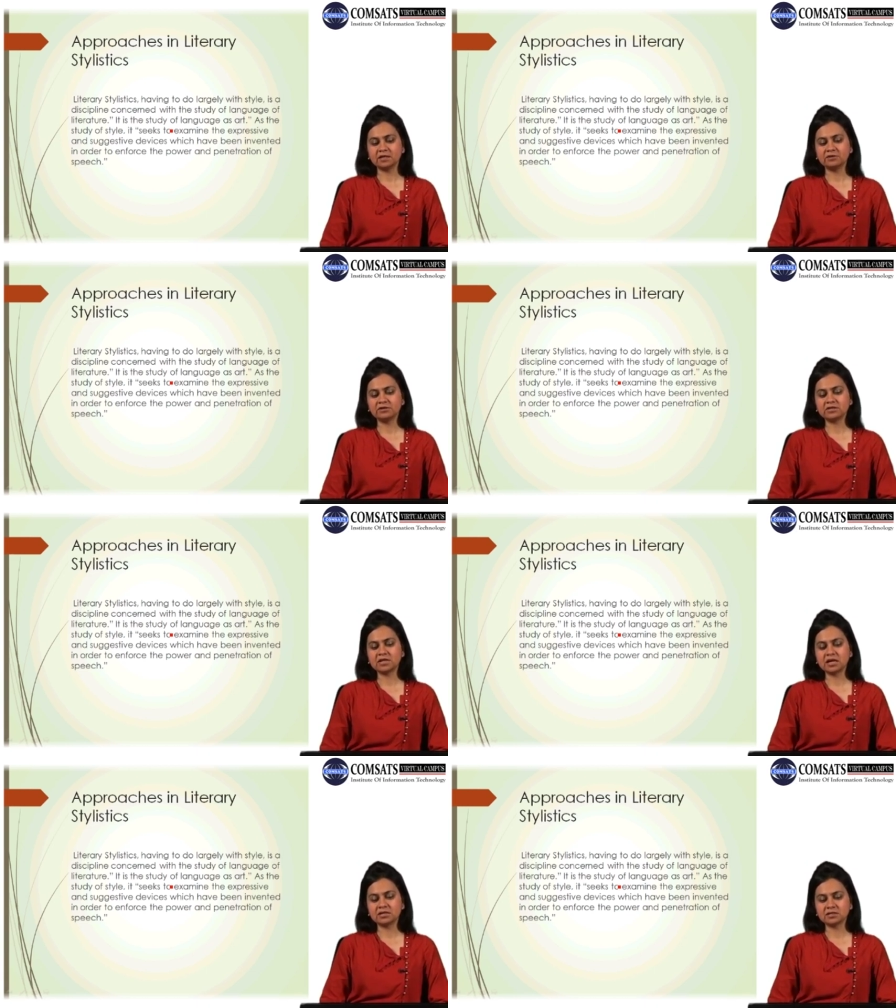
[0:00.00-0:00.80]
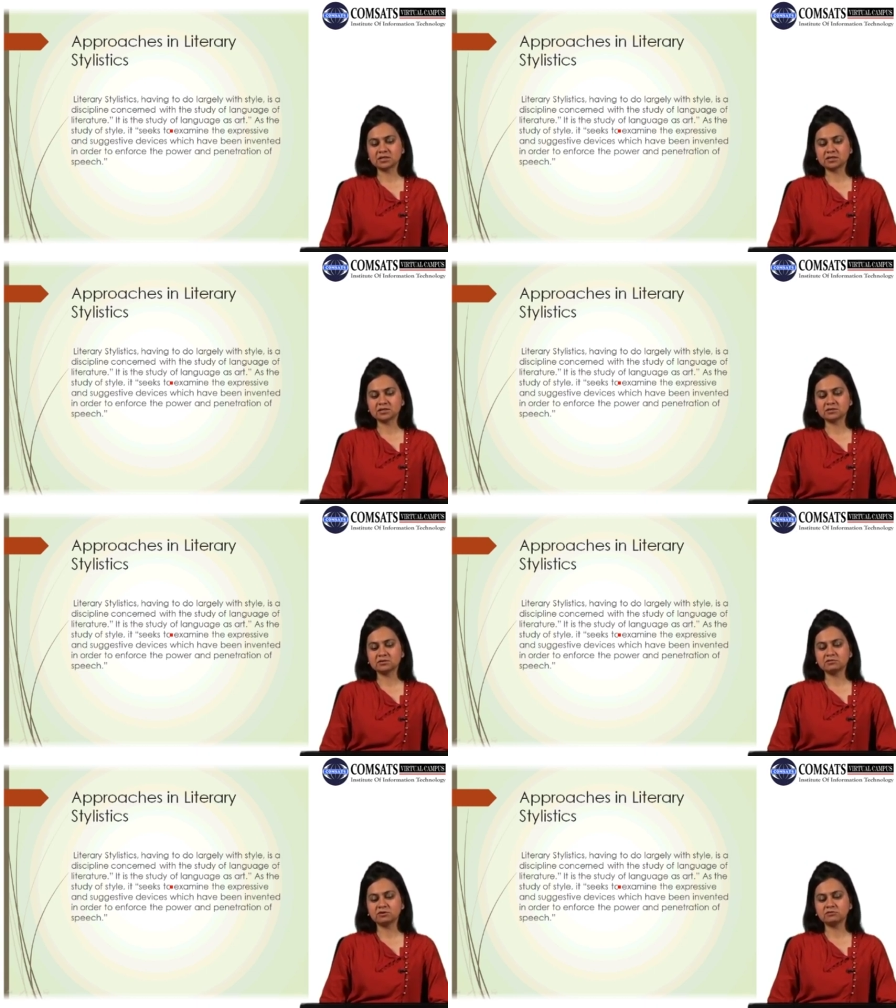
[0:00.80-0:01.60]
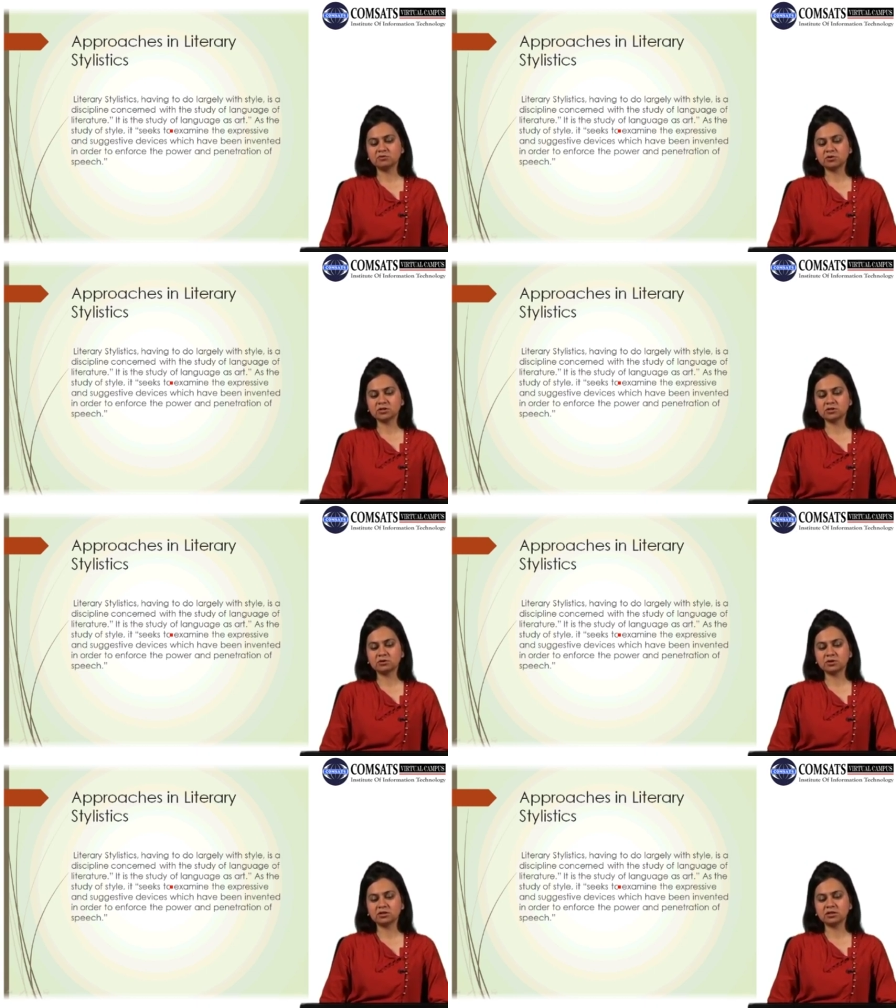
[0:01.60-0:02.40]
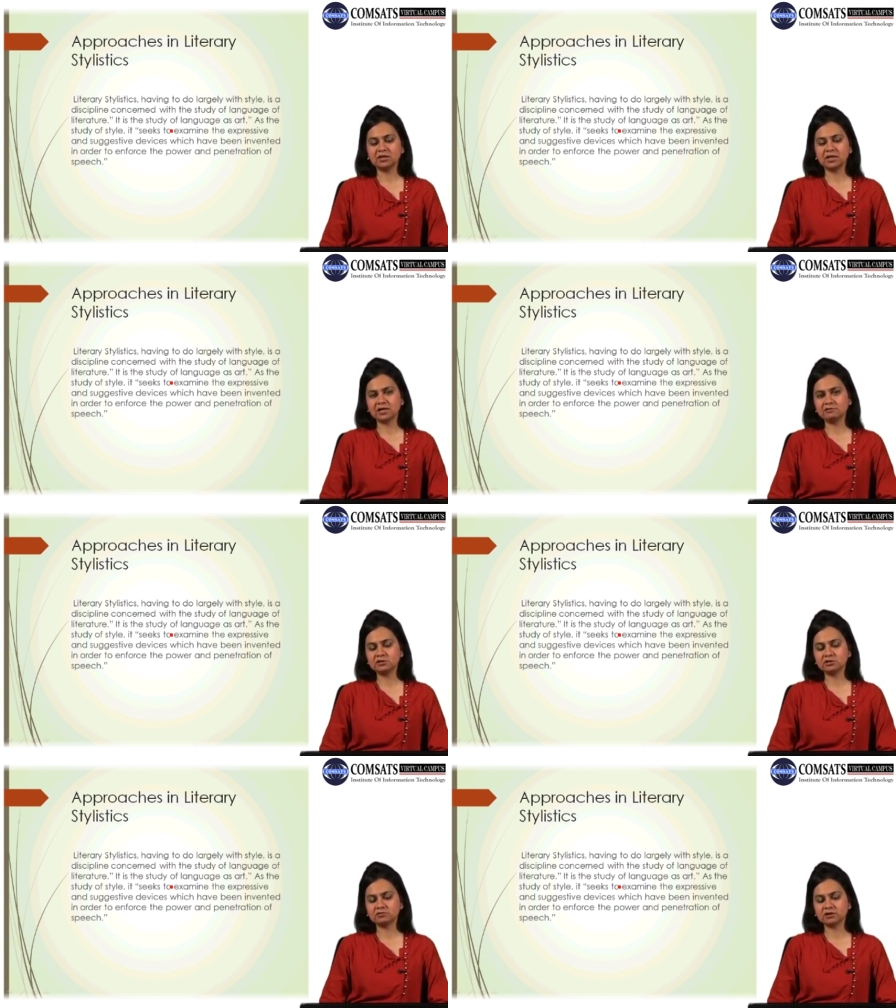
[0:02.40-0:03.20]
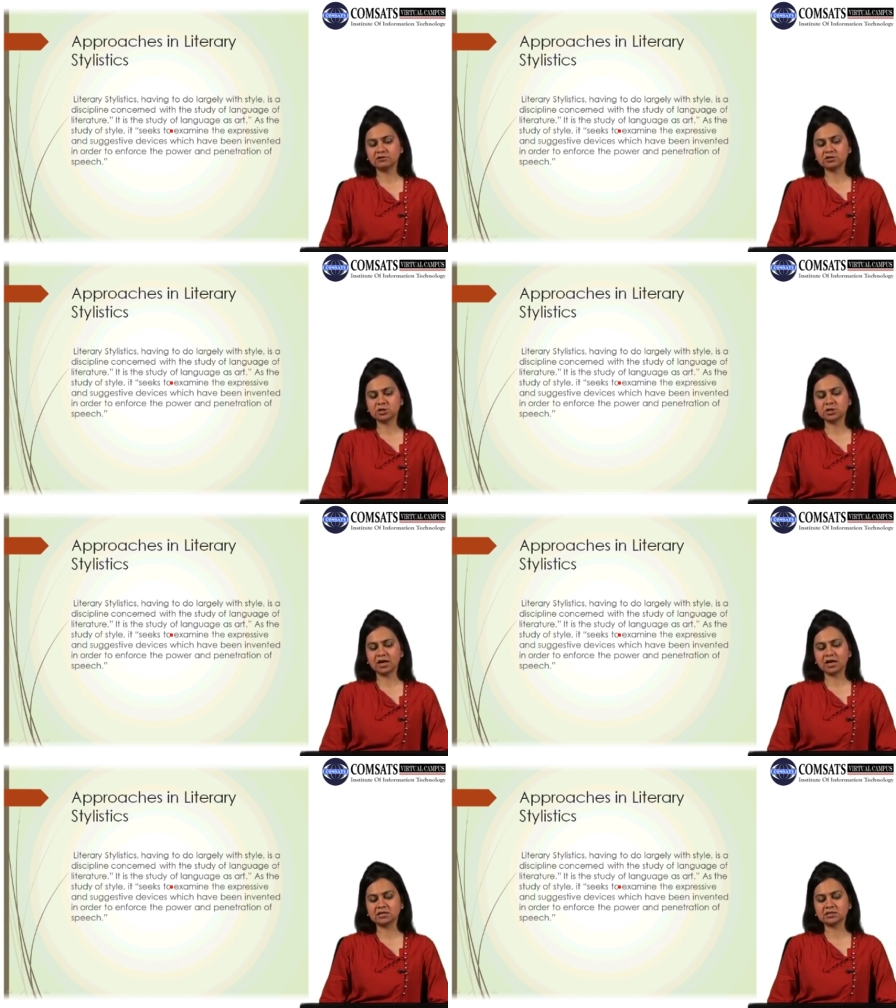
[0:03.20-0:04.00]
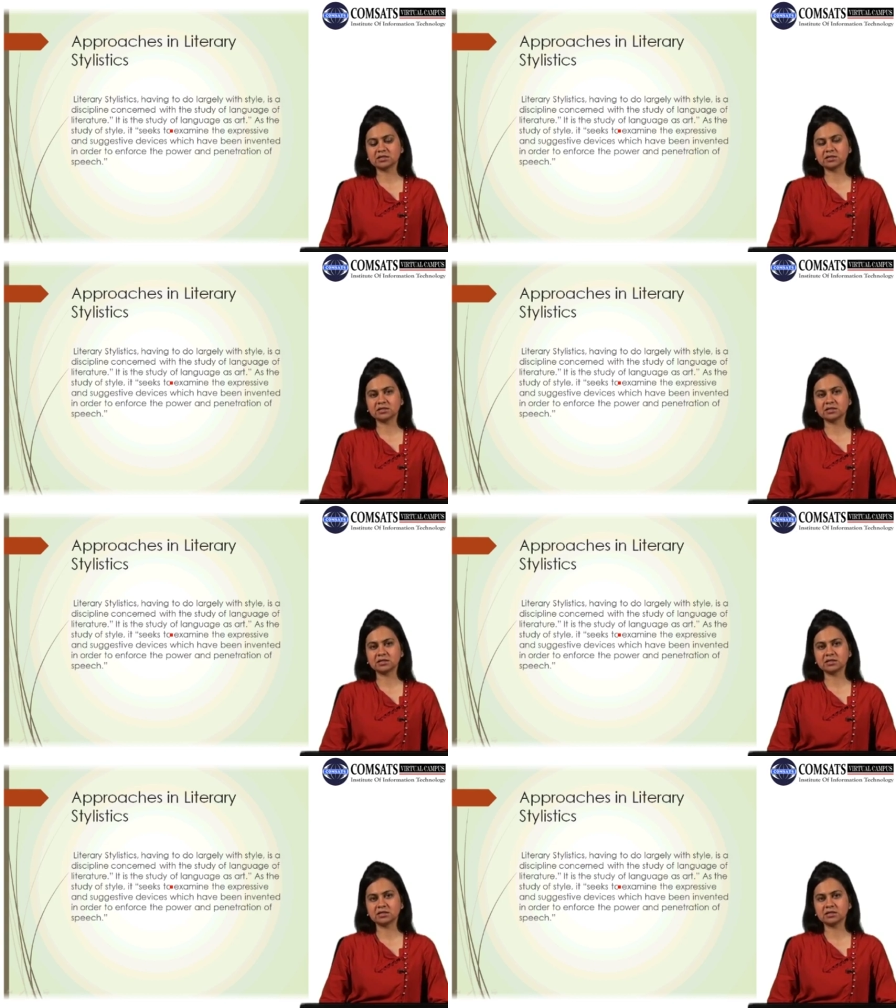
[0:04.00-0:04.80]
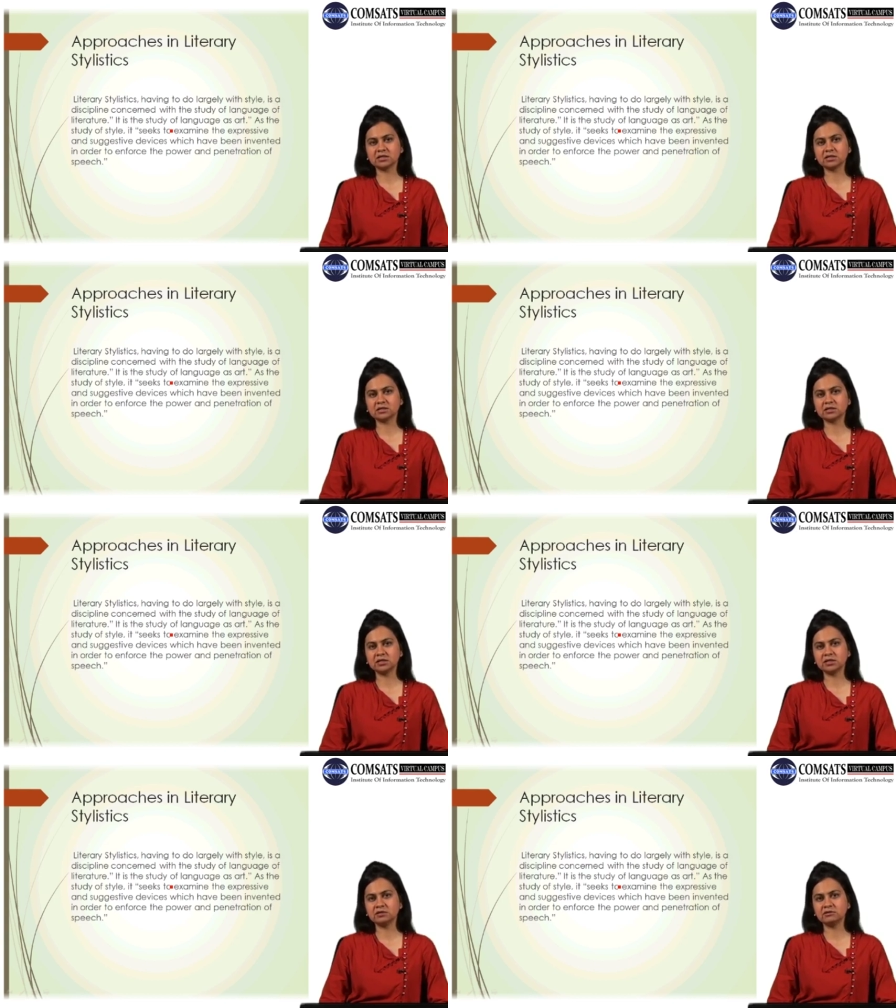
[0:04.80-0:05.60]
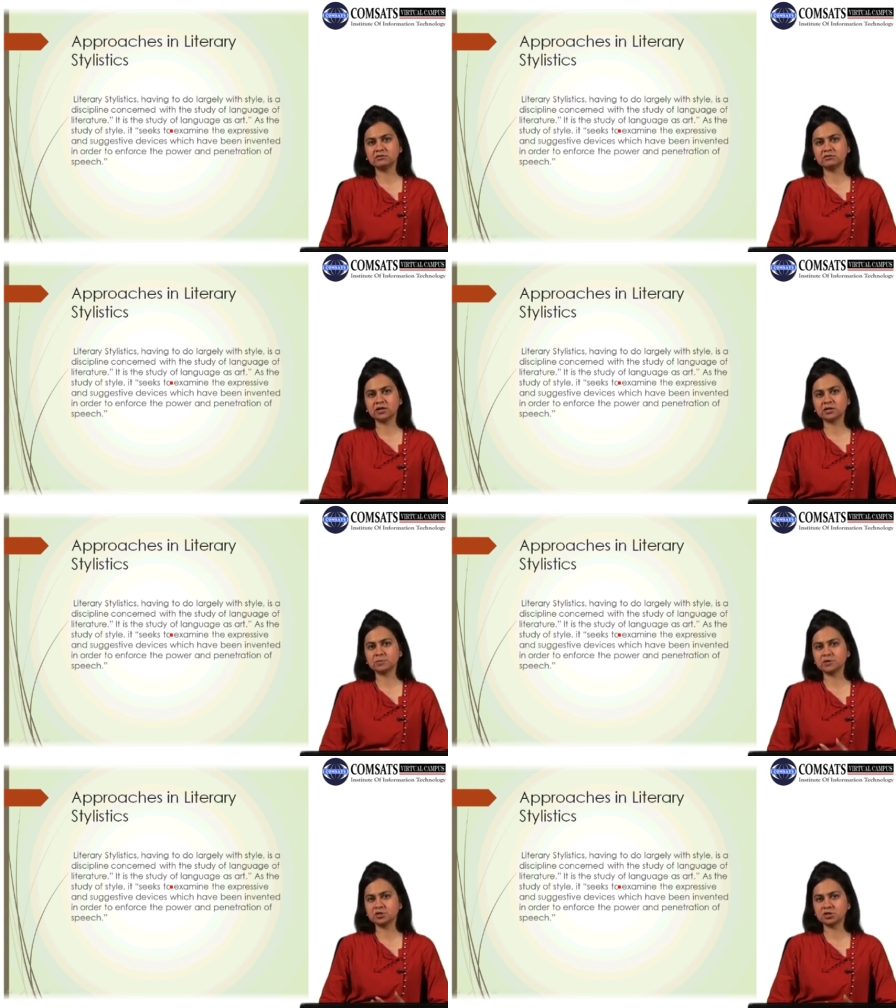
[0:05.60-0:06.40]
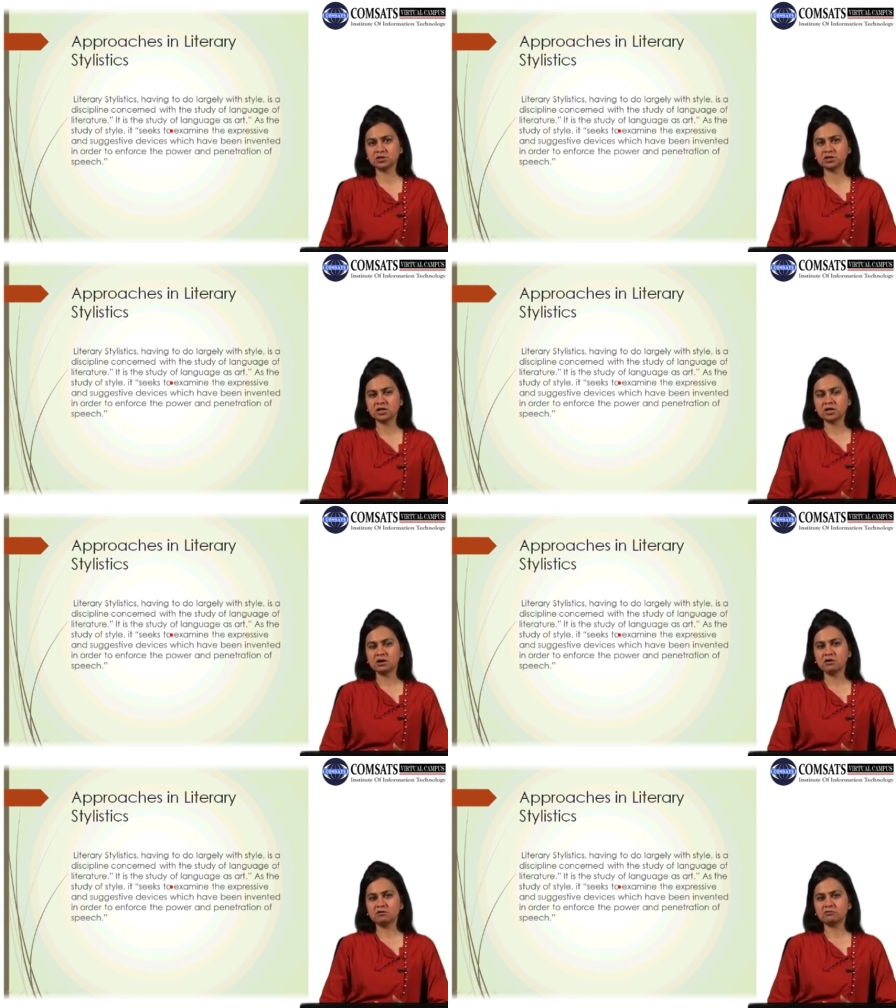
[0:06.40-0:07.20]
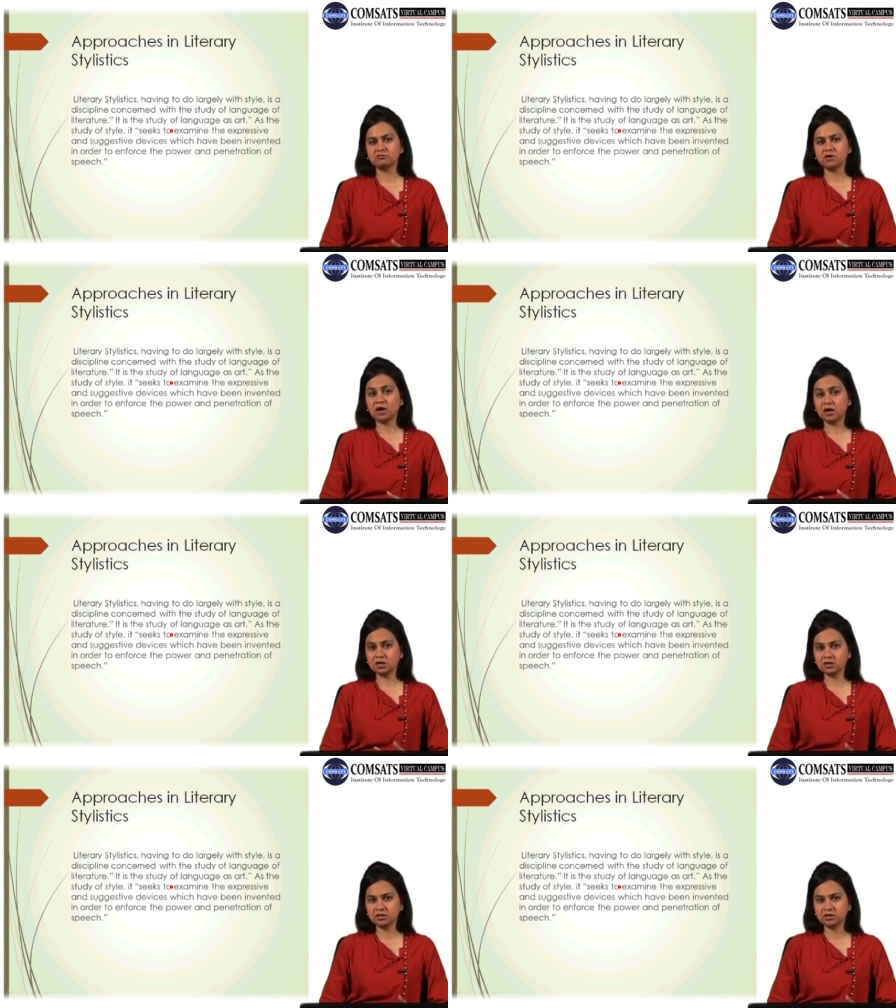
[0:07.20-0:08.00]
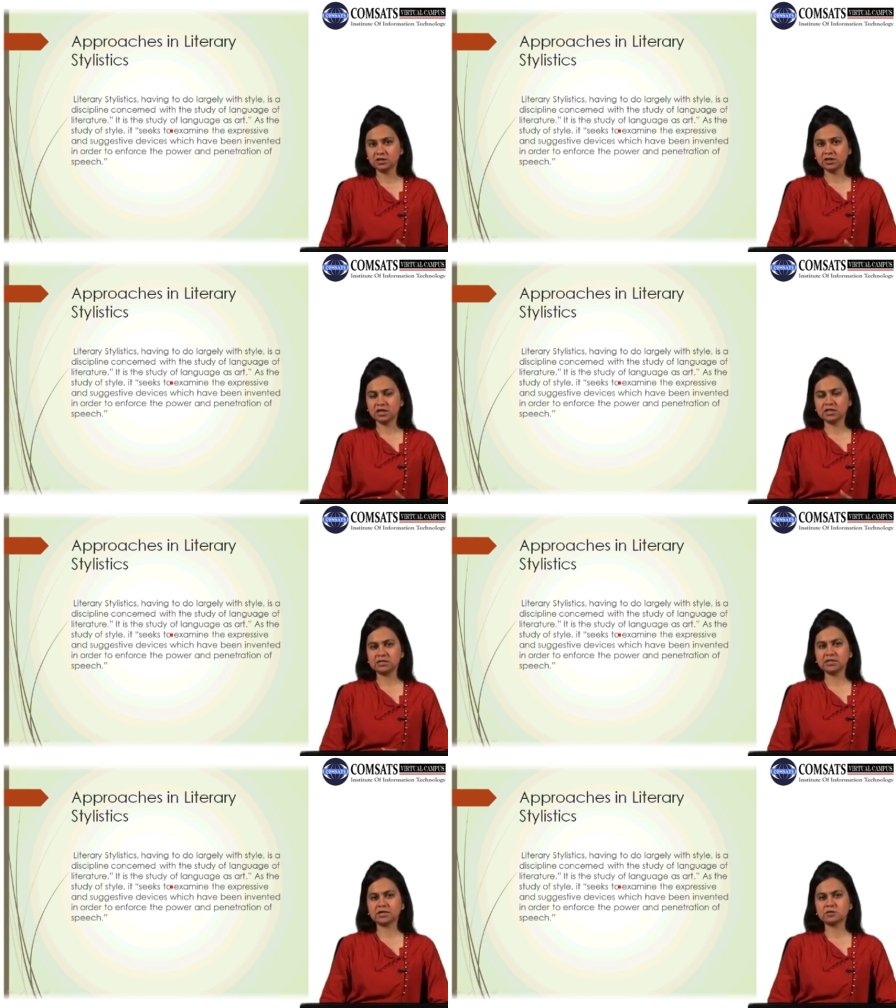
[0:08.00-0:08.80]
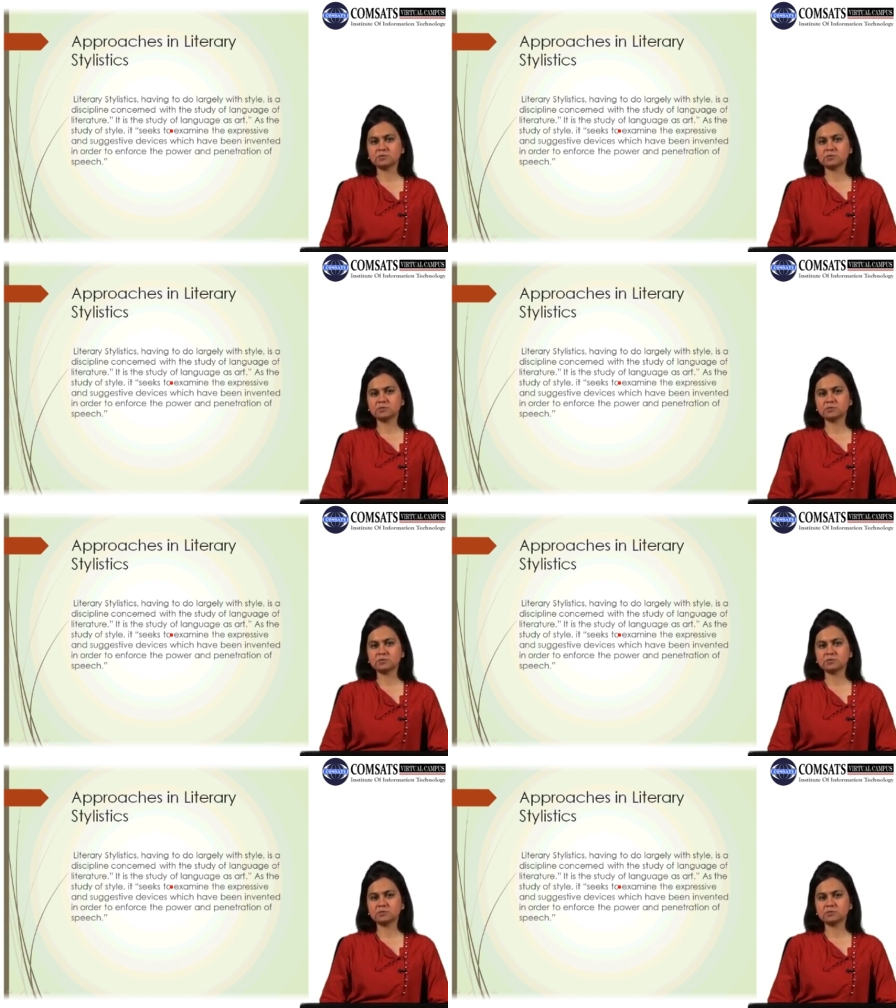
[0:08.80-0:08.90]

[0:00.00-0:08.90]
literary stylistics would focus on the language of literature as it is the expression of art, it is the